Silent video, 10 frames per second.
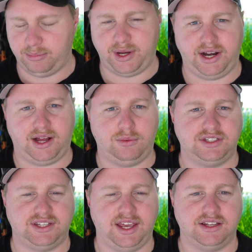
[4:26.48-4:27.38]
But I
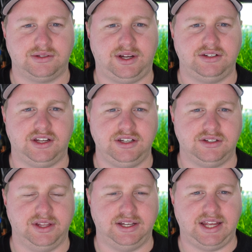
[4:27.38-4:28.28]
would say as well, don't
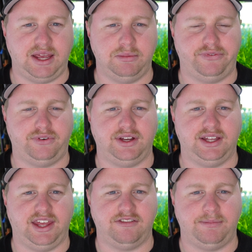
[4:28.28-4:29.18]
do it the day before
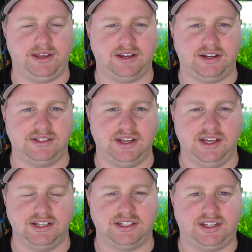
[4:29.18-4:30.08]
you leave, because
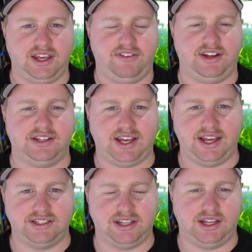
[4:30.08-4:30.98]
just give it a
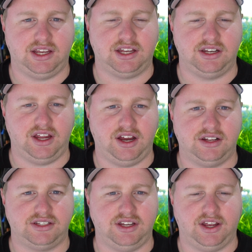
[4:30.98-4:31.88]
day so that you can
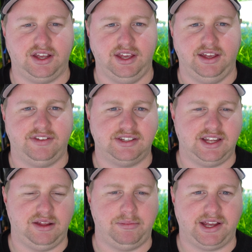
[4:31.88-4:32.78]
notice, you know, if there's
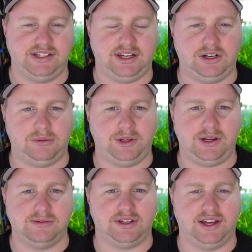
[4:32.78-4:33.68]
any bacterial
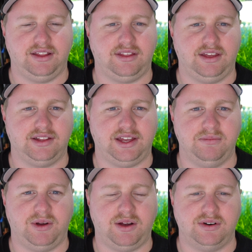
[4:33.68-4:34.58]
blooms or anything that you
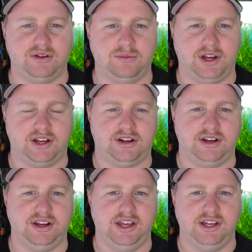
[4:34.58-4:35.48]
might want to work
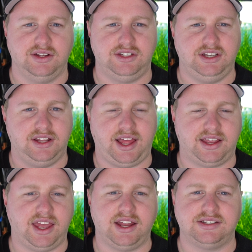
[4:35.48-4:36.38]
on. You know,
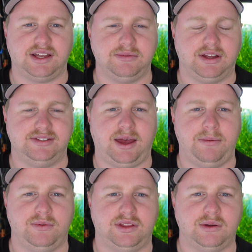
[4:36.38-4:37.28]
that can sometimes
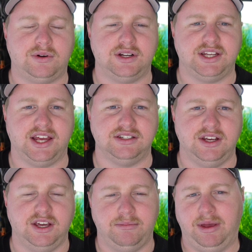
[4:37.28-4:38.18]
happen with the water change.
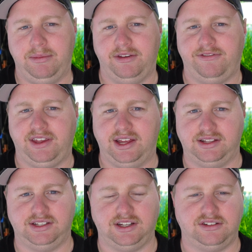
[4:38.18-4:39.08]
Maybe you forget
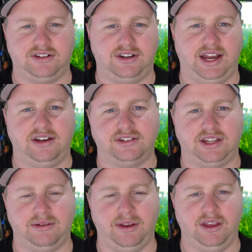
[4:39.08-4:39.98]
the dechlorinator or
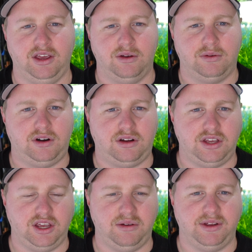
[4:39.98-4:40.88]
something. We're all
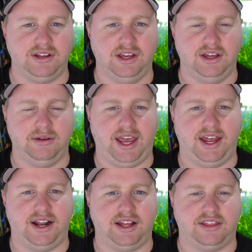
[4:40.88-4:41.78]
human,
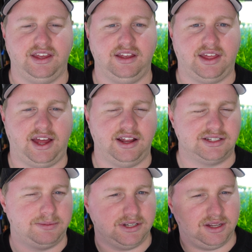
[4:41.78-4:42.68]
and I think that
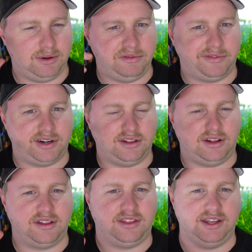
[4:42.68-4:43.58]
especially when we've got a
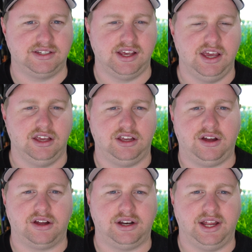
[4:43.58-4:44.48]
lot of things
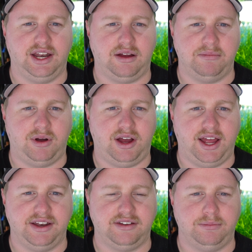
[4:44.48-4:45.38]
going on in our
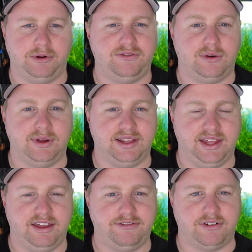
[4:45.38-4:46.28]
mind before we
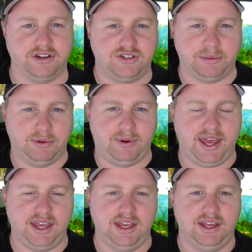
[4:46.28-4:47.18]
leave for a trip
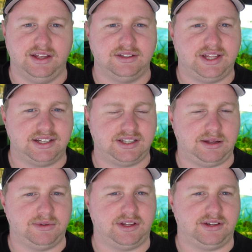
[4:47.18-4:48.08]
away, that's
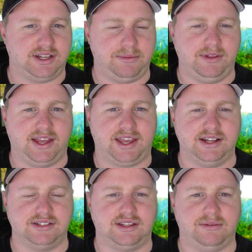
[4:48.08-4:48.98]
something that
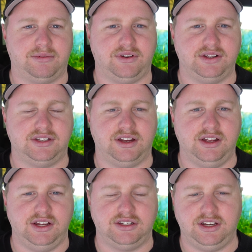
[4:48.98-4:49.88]
can slip through. So
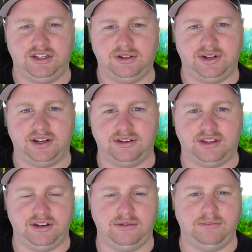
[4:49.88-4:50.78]
don't do it
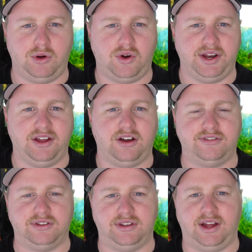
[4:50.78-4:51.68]
the morning
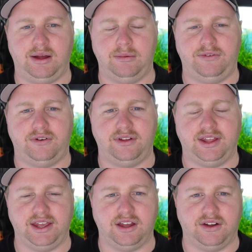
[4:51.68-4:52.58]
of or the night before
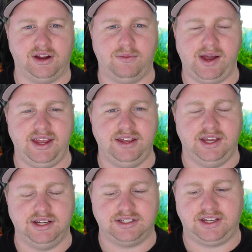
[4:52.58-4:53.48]
that you're going away.
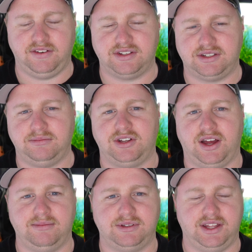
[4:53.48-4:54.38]
Just give it some
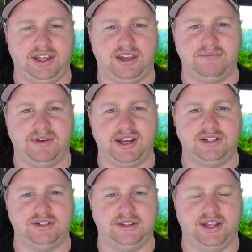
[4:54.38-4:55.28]
time so that you can make
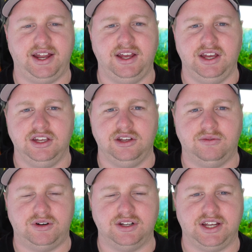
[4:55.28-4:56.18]
sure that your
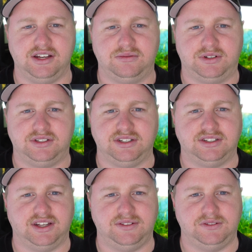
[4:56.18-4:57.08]
water change was
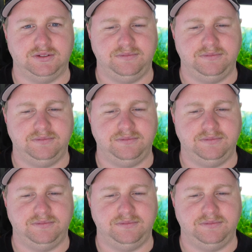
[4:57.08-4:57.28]
successful.